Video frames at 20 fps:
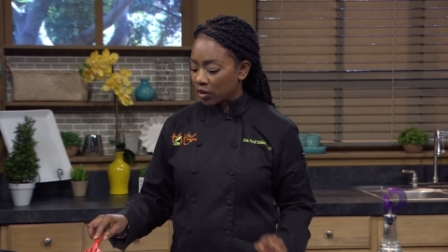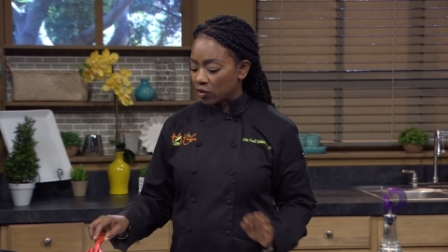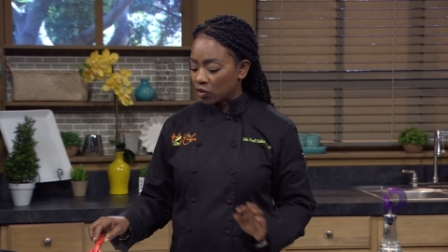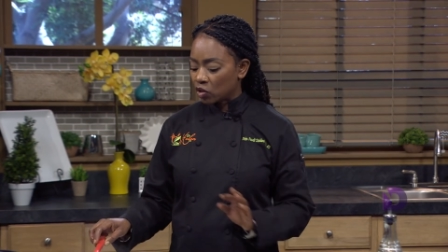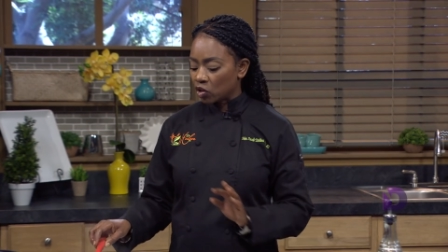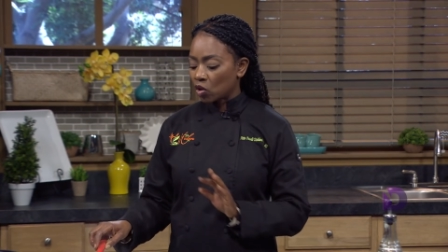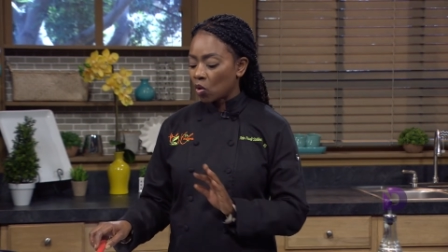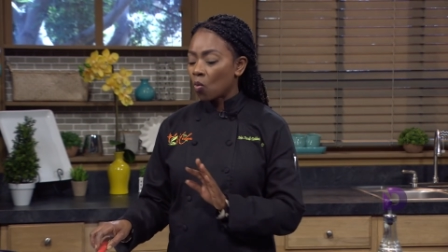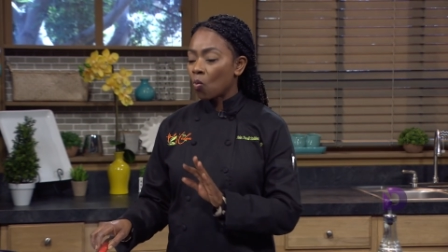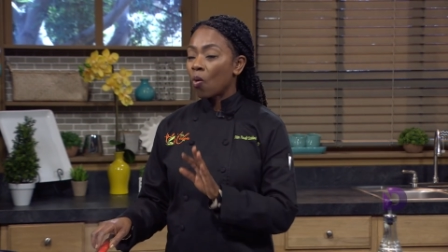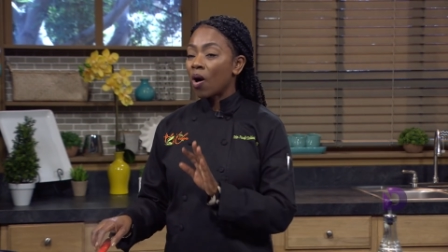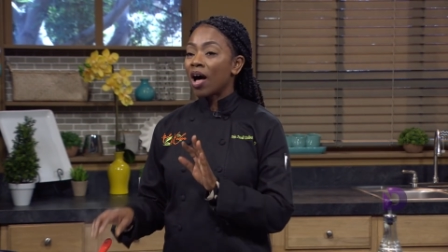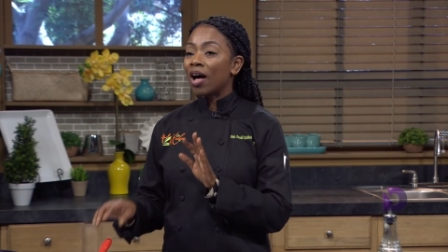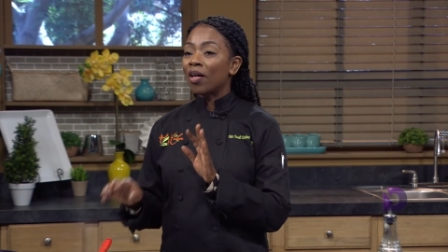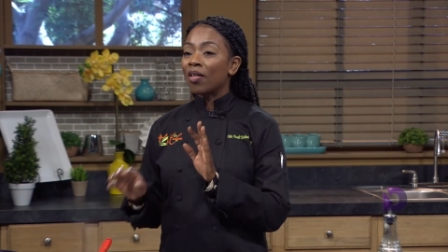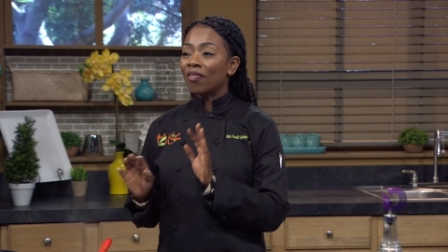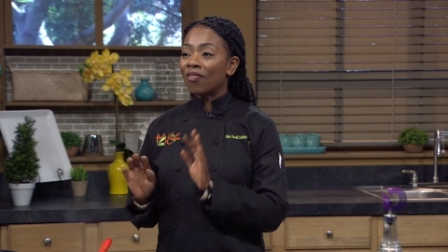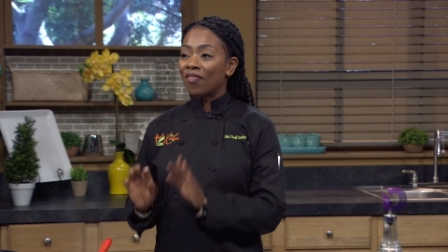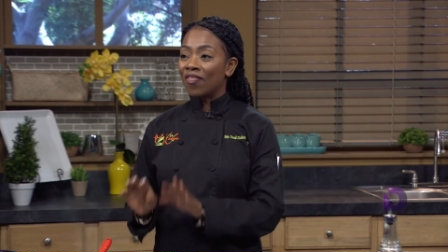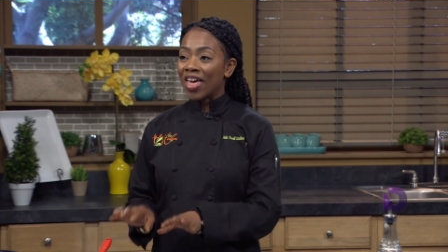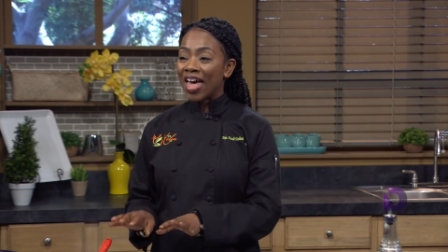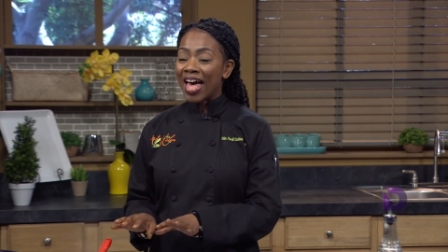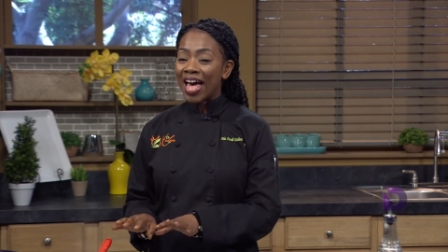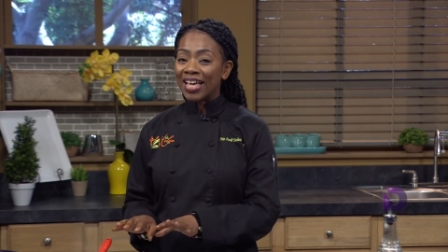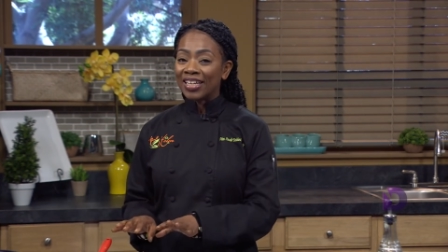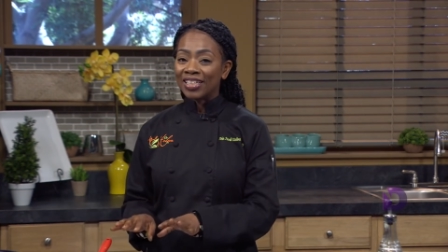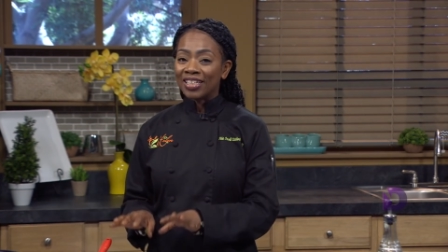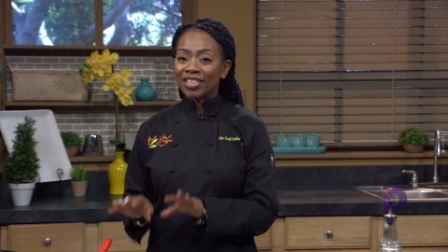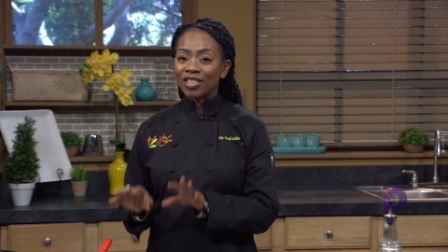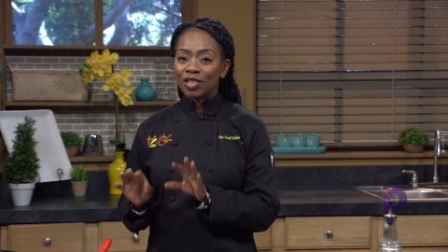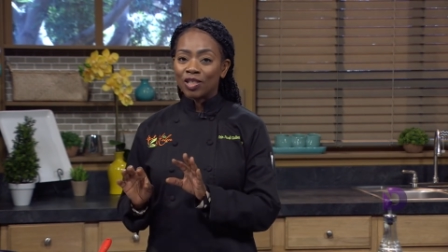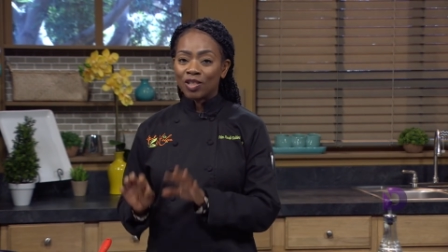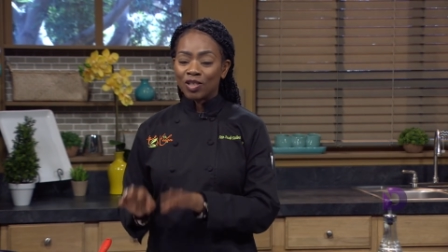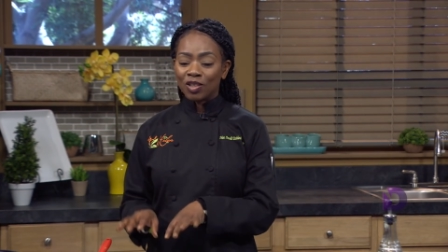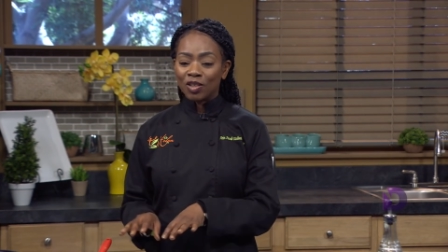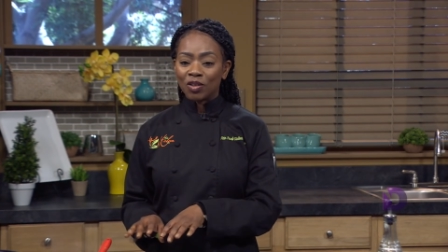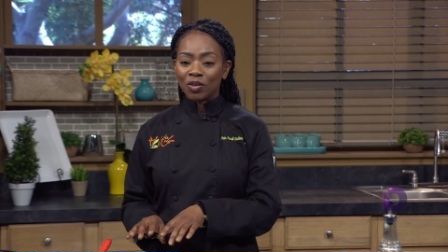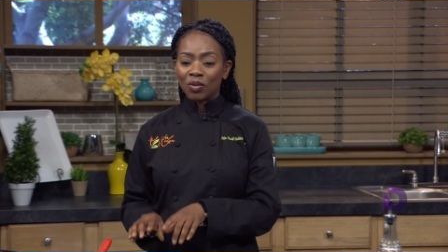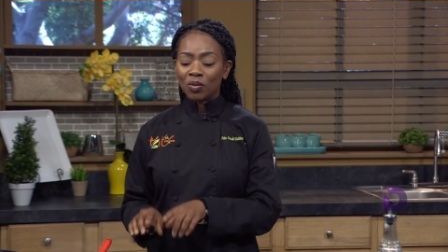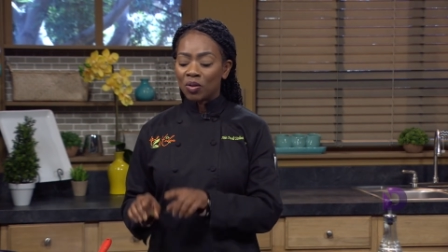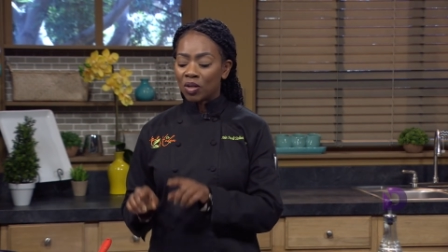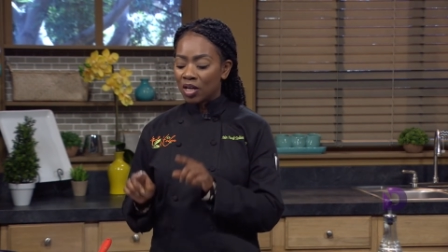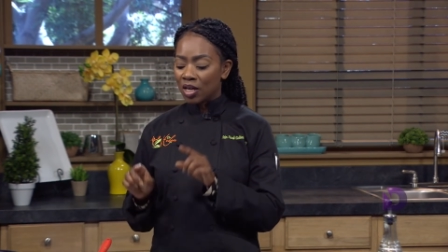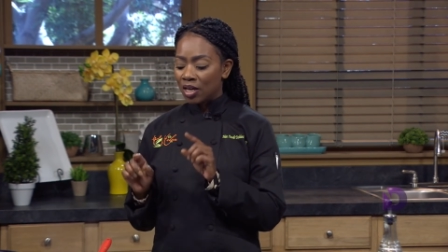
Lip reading: So while that is still